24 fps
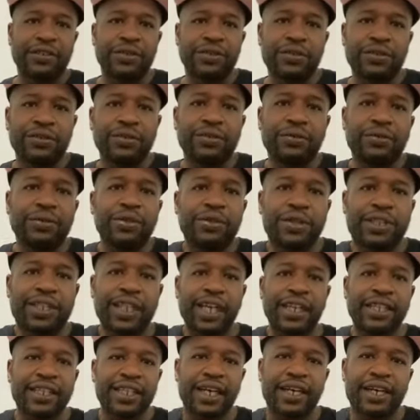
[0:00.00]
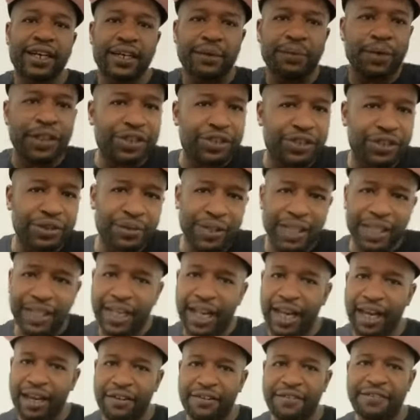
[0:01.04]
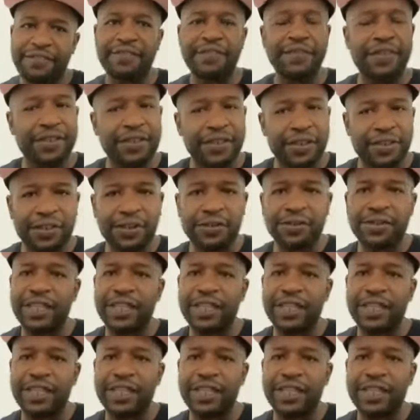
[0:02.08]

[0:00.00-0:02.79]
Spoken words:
you take that with you in life. You know, those